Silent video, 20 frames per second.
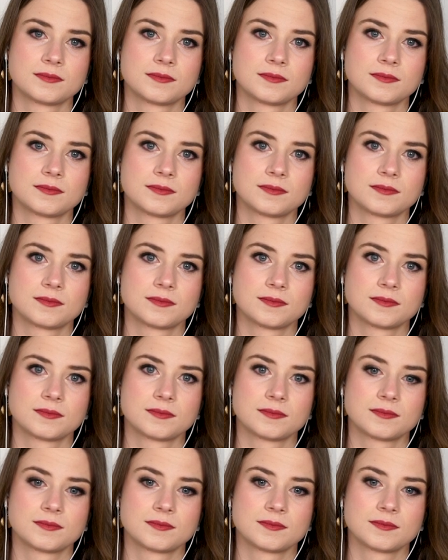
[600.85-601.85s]

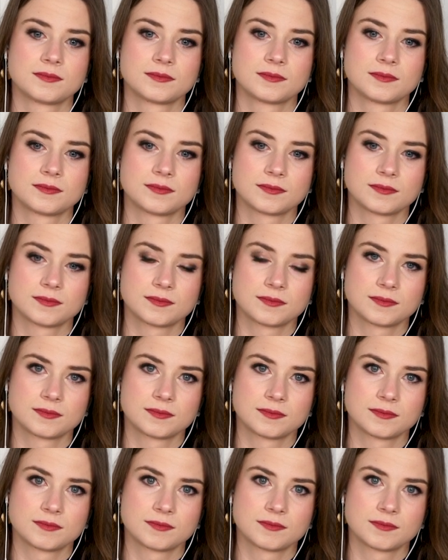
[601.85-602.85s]

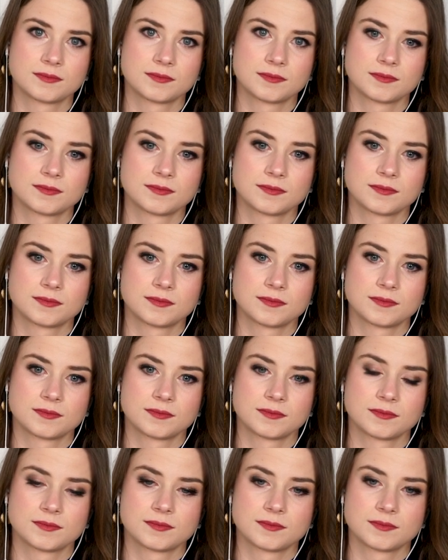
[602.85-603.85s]

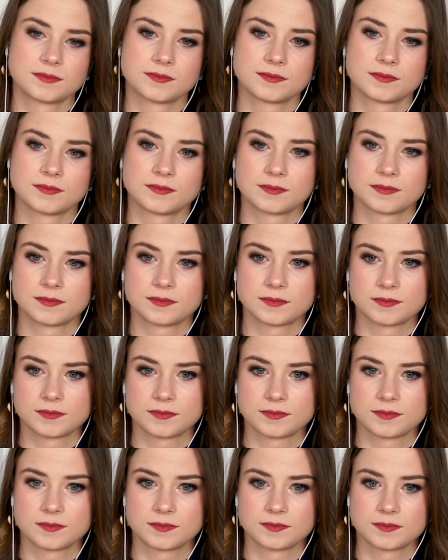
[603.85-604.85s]

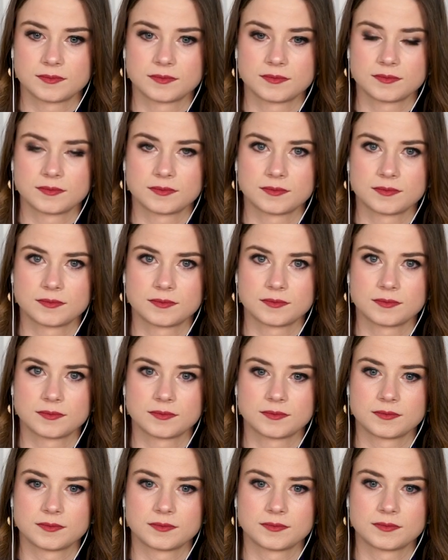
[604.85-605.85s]

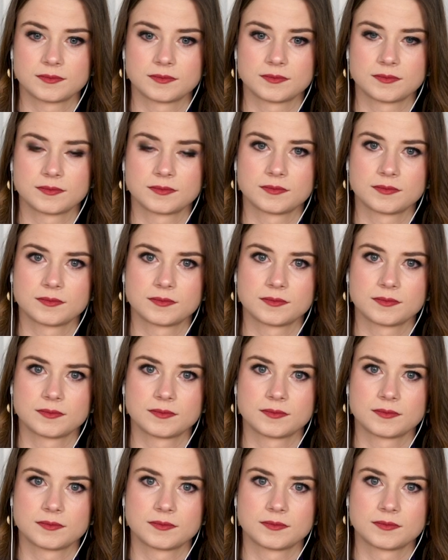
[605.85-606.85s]

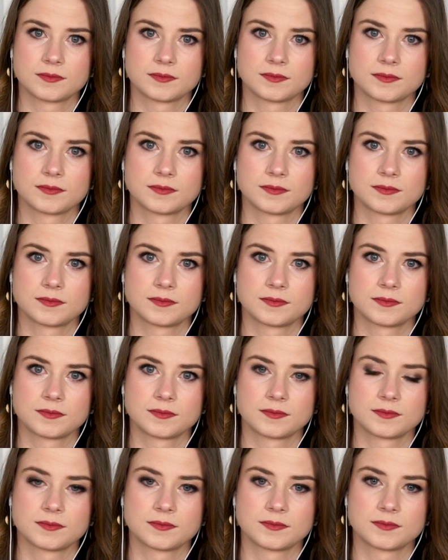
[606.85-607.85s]

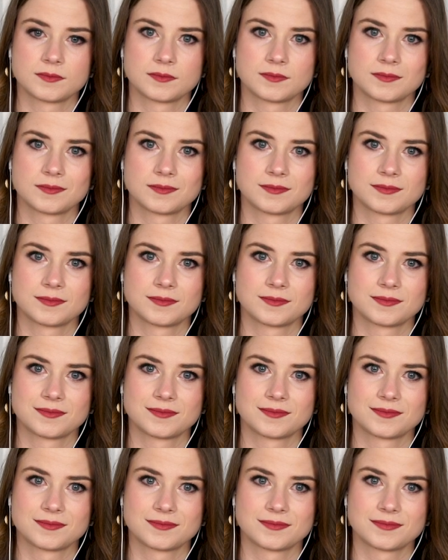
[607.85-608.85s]
[no speech]